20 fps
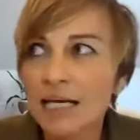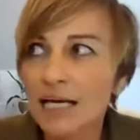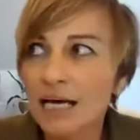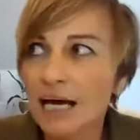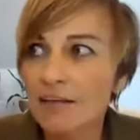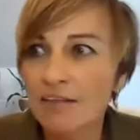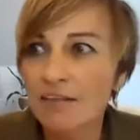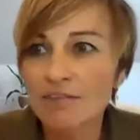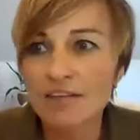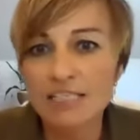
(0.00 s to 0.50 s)
I
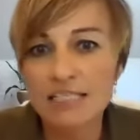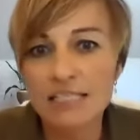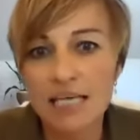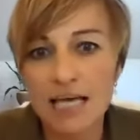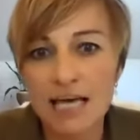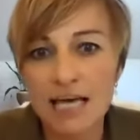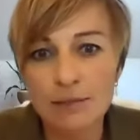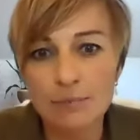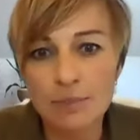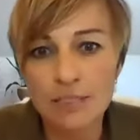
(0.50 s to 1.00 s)
think this
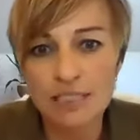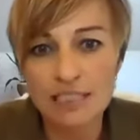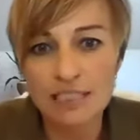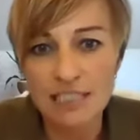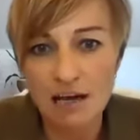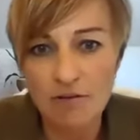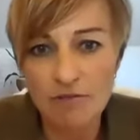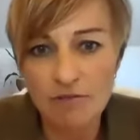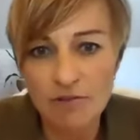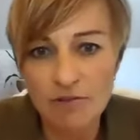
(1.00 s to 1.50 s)
Games has
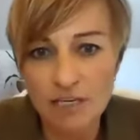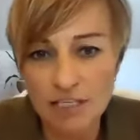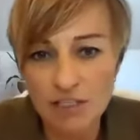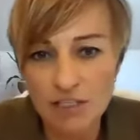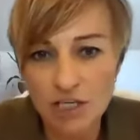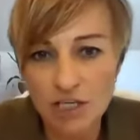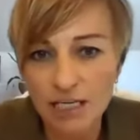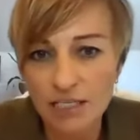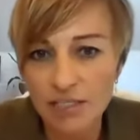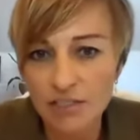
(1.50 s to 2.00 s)
definitely
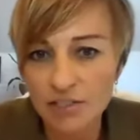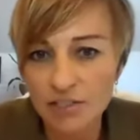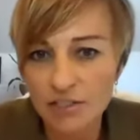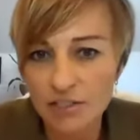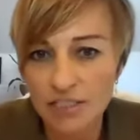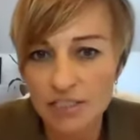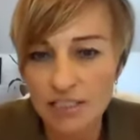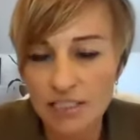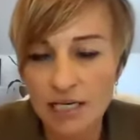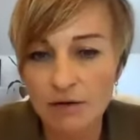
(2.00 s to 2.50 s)
challenged
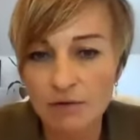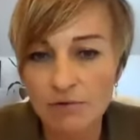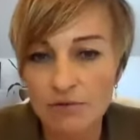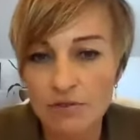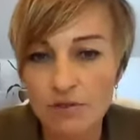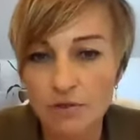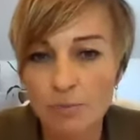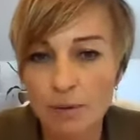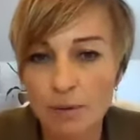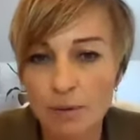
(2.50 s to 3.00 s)
itself
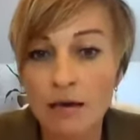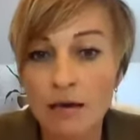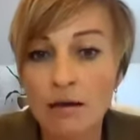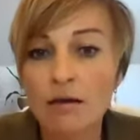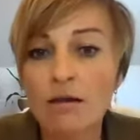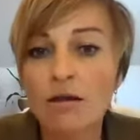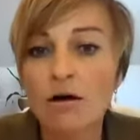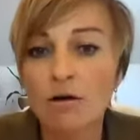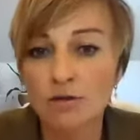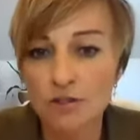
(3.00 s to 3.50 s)
to be a
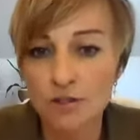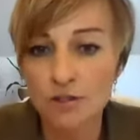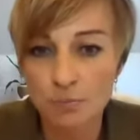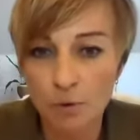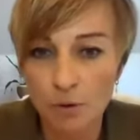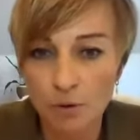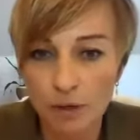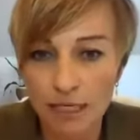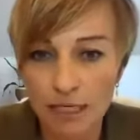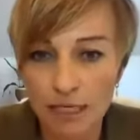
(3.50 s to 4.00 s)
lot
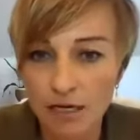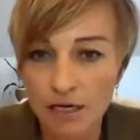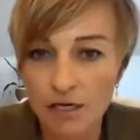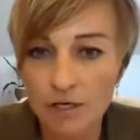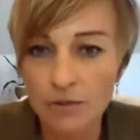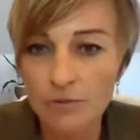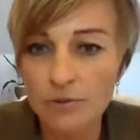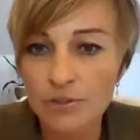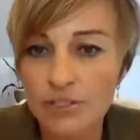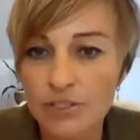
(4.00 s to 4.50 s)
more
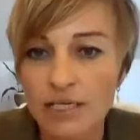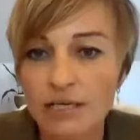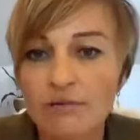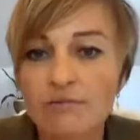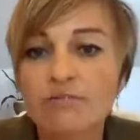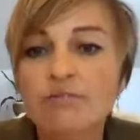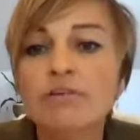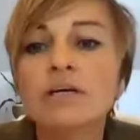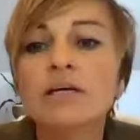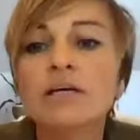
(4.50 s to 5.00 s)

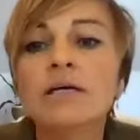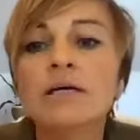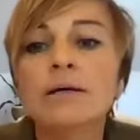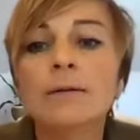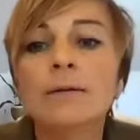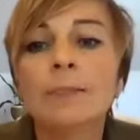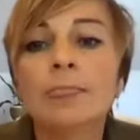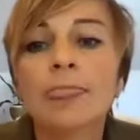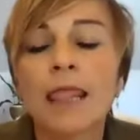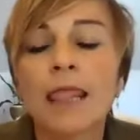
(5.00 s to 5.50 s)
inclusive
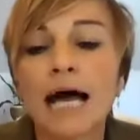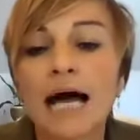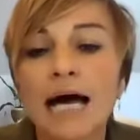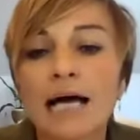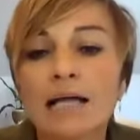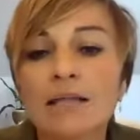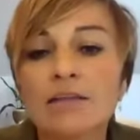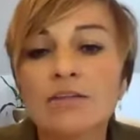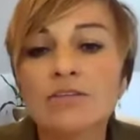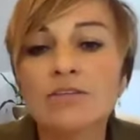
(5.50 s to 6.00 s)

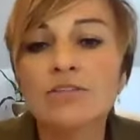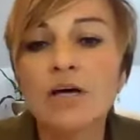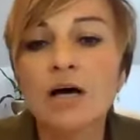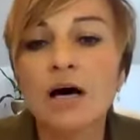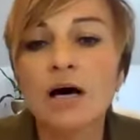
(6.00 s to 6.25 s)
and